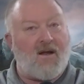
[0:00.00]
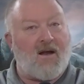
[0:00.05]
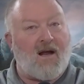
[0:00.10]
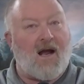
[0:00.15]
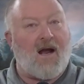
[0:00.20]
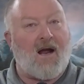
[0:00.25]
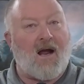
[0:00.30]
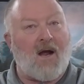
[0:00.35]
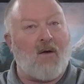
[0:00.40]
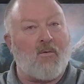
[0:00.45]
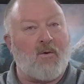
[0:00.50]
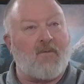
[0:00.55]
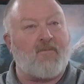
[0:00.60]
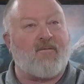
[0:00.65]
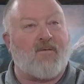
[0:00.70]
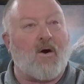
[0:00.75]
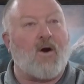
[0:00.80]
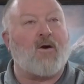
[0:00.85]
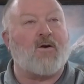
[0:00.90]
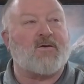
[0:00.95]
I, I would
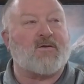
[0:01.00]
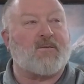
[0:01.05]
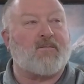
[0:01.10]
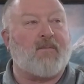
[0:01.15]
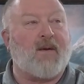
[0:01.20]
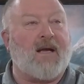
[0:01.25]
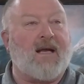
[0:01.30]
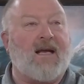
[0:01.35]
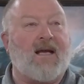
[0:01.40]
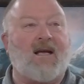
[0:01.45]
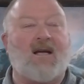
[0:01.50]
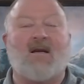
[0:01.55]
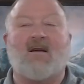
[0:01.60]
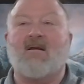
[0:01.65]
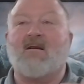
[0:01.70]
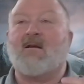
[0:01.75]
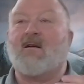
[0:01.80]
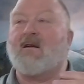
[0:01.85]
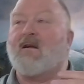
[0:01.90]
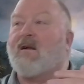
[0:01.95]
first be
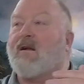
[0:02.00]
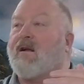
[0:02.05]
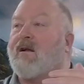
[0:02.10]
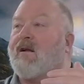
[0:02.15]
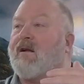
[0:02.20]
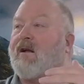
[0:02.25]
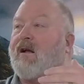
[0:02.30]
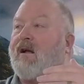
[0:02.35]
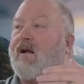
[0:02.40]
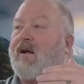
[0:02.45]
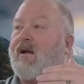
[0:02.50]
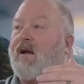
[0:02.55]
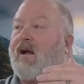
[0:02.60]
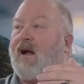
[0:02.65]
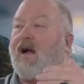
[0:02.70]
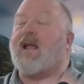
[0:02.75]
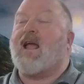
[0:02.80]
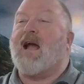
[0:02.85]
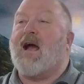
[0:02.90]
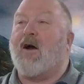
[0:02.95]

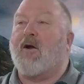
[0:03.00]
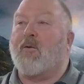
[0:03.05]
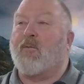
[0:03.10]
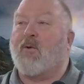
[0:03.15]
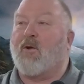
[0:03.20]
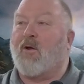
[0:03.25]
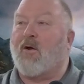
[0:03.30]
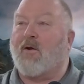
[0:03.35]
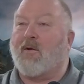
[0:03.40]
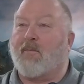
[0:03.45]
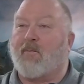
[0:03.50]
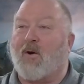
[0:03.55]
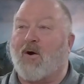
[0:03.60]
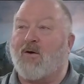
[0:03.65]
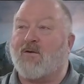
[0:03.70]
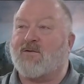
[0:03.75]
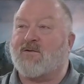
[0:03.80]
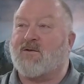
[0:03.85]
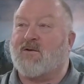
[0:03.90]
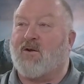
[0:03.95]
accountable on the
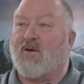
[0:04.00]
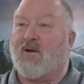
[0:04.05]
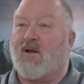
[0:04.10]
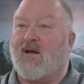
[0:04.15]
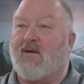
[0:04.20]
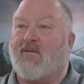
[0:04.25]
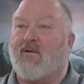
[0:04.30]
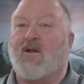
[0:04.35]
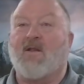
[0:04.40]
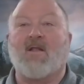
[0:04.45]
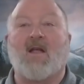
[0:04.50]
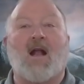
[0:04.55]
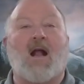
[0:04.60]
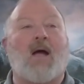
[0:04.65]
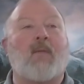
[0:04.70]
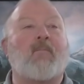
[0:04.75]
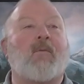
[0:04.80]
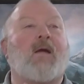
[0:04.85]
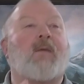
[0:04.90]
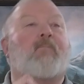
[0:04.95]
personal level, and then
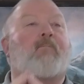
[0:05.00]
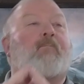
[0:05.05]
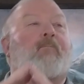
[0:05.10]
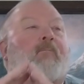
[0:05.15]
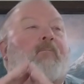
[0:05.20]
I'd be